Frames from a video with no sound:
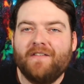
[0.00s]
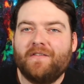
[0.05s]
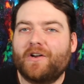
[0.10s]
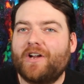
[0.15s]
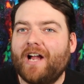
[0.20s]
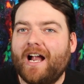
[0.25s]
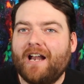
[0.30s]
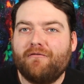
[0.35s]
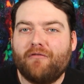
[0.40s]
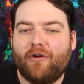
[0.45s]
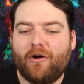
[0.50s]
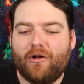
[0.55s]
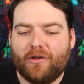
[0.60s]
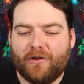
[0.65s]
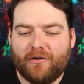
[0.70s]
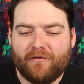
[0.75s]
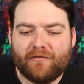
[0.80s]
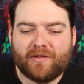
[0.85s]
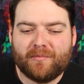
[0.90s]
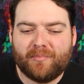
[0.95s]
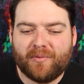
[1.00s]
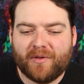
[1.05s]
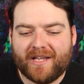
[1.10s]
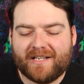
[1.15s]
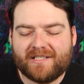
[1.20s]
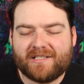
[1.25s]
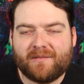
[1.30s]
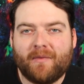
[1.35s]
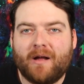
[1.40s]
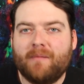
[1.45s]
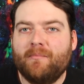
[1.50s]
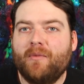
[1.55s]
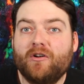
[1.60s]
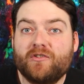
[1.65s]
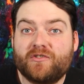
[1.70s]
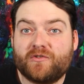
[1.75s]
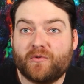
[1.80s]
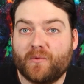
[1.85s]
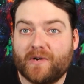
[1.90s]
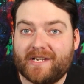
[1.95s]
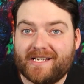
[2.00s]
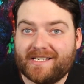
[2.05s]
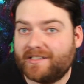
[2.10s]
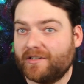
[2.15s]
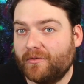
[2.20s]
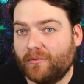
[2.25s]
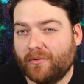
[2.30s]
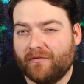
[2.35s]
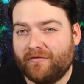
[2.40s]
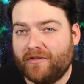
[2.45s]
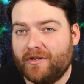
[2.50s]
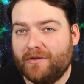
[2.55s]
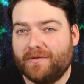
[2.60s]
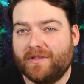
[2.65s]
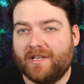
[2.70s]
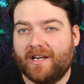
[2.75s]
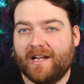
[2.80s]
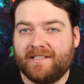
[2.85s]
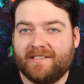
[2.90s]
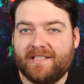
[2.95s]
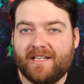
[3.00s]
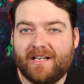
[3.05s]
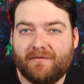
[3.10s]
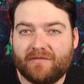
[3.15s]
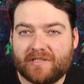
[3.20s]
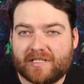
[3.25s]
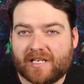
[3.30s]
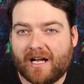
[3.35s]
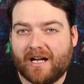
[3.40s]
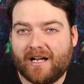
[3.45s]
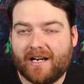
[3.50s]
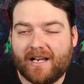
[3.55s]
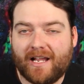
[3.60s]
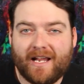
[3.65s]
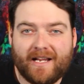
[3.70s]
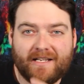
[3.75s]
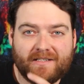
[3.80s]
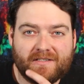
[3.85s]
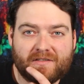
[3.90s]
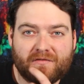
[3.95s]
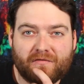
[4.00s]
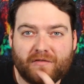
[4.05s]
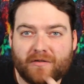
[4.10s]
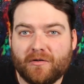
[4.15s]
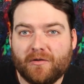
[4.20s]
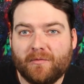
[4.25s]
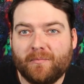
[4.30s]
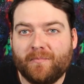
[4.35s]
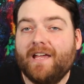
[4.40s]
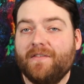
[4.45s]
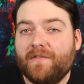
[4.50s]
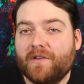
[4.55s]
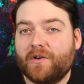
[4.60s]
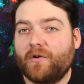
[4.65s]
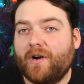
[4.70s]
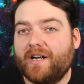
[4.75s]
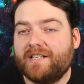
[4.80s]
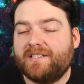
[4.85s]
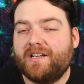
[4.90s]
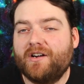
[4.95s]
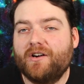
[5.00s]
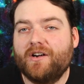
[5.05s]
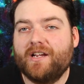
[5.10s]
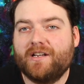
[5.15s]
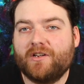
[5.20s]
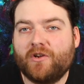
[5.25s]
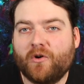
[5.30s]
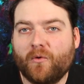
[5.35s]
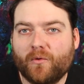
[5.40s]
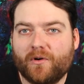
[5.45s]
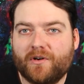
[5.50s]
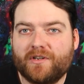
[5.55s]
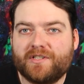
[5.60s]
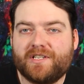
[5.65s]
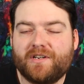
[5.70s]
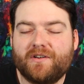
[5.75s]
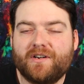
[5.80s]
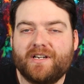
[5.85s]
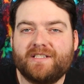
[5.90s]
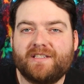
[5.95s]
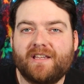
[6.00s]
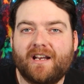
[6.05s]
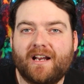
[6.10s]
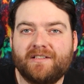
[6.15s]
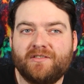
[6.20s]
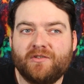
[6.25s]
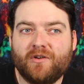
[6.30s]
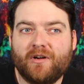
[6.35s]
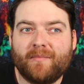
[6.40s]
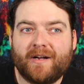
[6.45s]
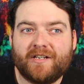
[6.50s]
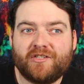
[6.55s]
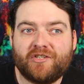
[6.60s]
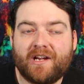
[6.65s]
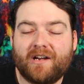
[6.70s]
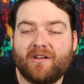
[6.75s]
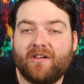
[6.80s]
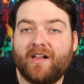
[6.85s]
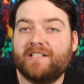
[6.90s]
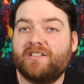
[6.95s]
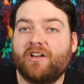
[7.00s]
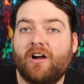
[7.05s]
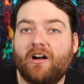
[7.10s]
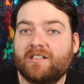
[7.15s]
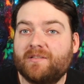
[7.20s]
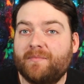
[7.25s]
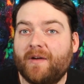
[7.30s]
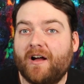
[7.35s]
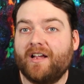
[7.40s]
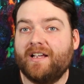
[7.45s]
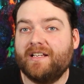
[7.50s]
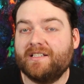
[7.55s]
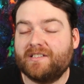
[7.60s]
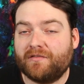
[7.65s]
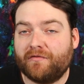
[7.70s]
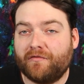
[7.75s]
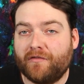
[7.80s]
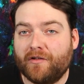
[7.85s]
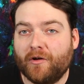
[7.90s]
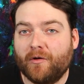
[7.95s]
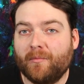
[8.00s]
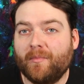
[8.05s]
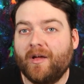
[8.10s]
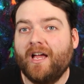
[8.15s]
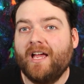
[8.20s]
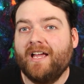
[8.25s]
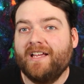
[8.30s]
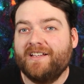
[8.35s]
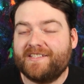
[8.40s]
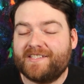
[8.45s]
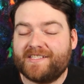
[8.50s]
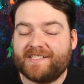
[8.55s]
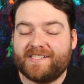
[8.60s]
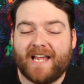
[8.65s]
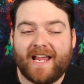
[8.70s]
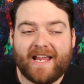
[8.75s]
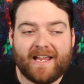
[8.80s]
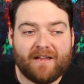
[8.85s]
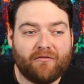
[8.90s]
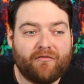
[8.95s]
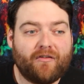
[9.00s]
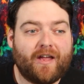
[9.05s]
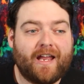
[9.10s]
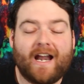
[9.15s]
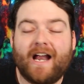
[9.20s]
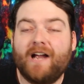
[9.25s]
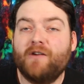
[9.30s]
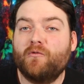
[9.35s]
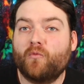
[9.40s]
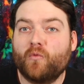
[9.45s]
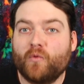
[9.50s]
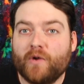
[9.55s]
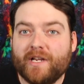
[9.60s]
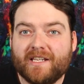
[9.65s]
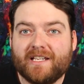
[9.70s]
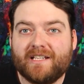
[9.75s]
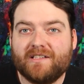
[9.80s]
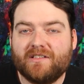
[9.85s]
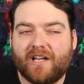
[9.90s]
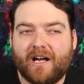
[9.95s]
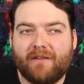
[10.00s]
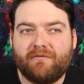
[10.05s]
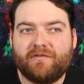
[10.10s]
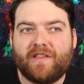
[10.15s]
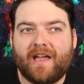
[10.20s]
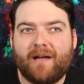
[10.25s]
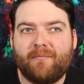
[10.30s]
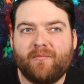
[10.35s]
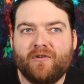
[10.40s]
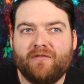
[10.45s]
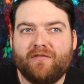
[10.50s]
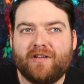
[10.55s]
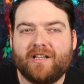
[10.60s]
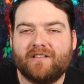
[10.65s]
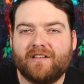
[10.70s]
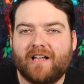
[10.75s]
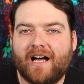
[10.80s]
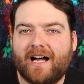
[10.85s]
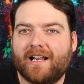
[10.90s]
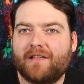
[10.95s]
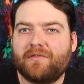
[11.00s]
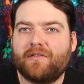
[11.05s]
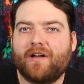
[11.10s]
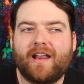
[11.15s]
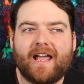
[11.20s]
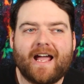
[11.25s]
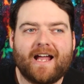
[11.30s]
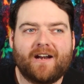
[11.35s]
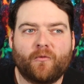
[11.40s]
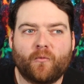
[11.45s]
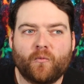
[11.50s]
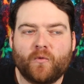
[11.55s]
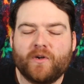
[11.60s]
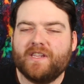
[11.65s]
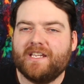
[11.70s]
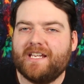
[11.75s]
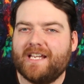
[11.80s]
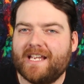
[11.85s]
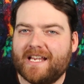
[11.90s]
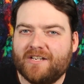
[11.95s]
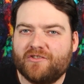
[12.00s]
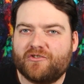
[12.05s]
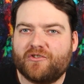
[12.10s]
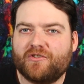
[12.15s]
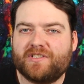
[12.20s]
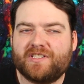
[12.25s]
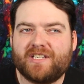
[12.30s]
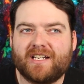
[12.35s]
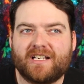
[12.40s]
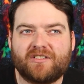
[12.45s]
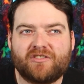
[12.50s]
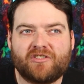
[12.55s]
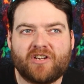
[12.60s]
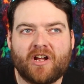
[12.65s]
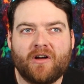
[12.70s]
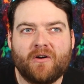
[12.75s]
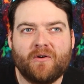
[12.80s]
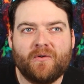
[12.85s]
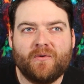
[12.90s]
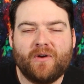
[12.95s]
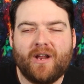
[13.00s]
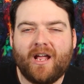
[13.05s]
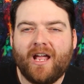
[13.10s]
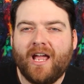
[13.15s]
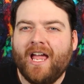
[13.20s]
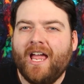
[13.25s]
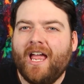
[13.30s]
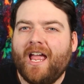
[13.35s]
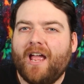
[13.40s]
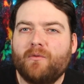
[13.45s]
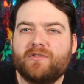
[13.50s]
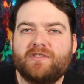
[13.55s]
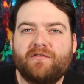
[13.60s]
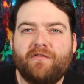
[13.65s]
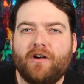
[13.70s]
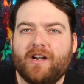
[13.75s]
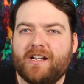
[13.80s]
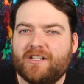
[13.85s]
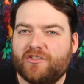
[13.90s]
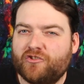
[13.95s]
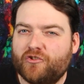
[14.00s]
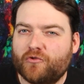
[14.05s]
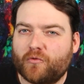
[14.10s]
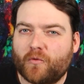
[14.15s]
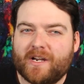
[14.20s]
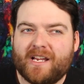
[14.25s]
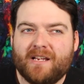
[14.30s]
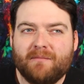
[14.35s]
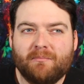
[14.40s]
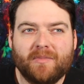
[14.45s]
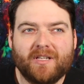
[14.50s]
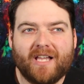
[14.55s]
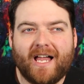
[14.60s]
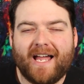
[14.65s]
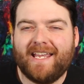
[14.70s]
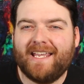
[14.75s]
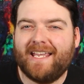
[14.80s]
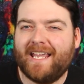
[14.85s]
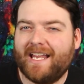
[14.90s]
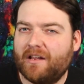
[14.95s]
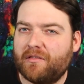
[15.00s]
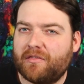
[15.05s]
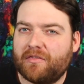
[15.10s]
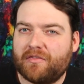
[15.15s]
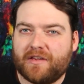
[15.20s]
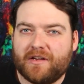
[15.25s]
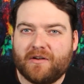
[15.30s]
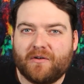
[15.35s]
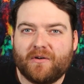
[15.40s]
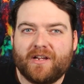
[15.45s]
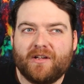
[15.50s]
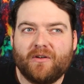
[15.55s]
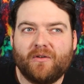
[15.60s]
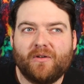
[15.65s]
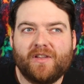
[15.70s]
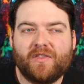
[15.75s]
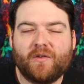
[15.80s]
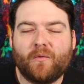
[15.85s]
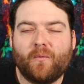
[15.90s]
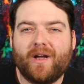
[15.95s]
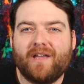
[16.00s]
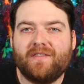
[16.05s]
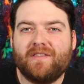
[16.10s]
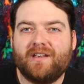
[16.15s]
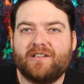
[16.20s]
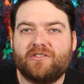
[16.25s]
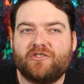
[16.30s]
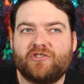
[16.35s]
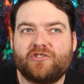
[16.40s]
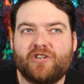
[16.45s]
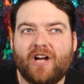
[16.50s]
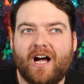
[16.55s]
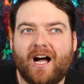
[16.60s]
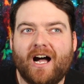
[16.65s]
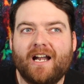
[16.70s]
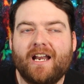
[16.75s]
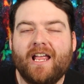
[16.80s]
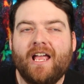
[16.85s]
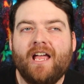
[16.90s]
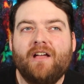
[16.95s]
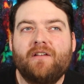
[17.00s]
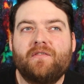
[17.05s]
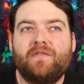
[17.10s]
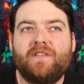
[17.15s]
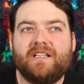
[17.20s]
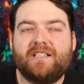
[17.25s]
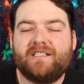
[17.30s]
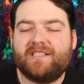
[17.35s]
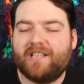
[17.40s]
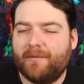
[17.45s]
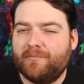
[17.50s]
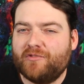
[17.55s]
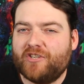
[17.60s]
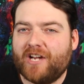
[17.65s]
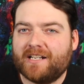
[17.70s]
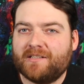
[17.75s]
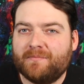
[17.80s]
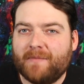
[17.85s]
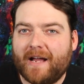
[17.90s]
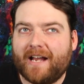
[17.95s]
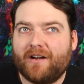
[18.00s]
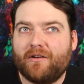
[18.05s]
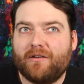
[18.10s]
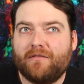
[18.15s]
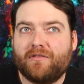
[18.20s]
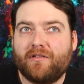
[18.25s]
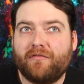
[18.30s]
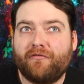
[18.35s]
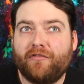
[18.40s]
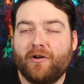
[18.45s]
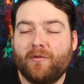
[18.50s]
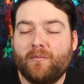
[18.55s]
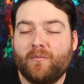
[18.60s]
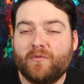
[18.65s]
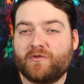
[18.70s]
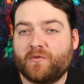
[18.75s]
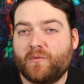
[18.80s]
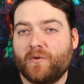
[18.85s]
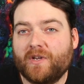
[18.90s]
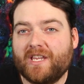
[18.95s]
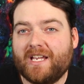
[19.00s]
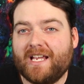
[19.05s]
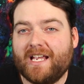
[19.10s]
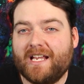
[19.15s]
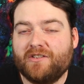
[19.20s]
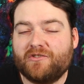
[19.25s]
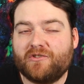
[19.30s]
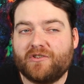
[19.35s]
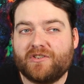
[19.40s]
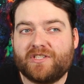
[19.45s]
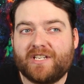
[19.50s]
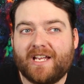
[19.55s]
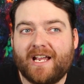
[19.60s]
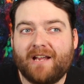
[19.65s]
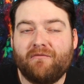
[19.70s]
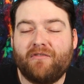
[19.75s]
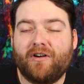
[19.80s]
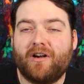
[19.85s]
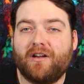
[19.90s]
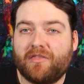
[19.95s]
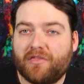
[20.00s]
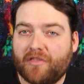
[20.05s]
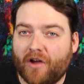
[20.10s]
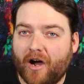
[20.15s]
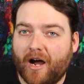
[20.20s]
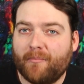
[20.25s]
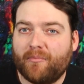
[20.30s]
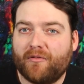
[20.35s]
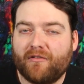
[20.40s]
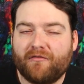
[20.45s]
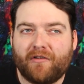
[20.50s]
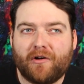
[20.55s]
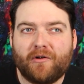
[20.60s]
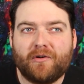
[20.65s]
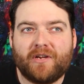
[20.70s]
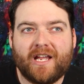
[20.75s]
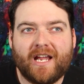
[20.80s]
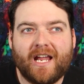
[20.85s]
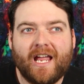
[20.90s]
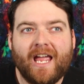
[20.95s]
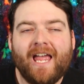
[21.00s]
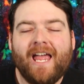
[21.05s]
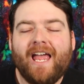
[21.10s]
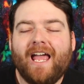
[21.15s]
they're kind of all over the place. And my most recent review that I did of a Todd Haynes film in the Criterion Corner series that I do on my channel, I talked about his film Safe, and I really loved that movie a lot. I thought it had a really interesting tone, it was very dreamlike and ethereal ethereal in the way that it's shot. The subject matter of the film was really interesting and very thought provoking.